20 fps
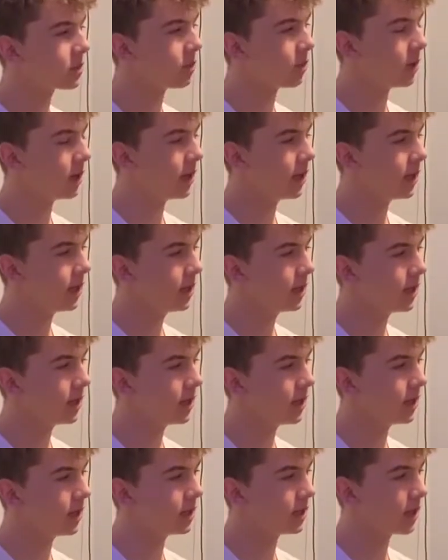quality
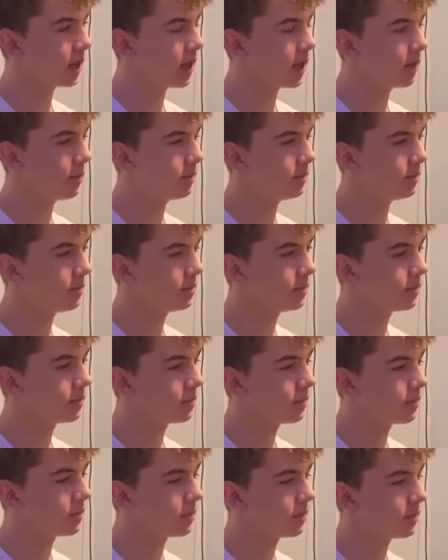is
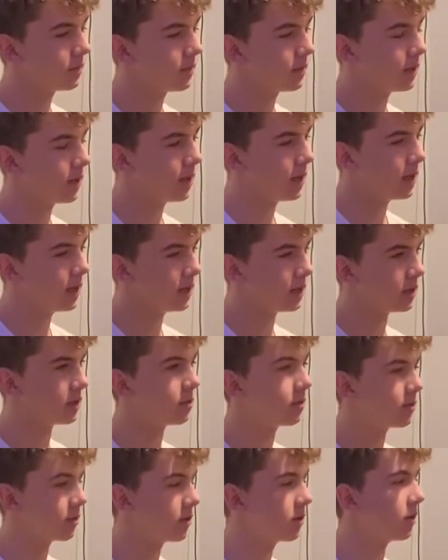he's
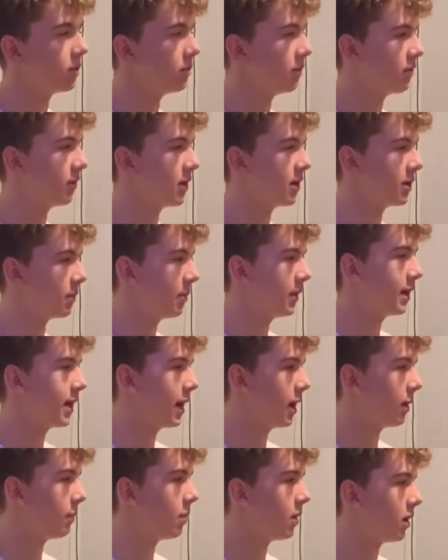good. He can pick
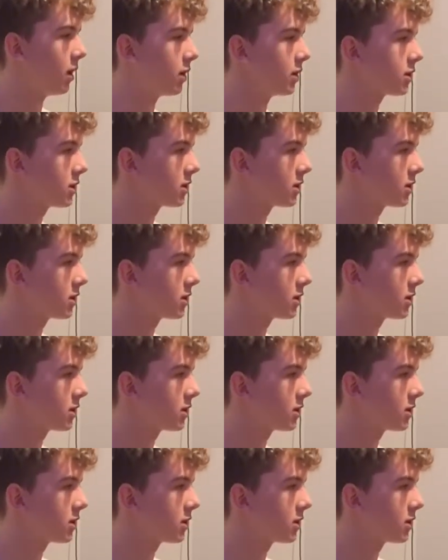out a pass.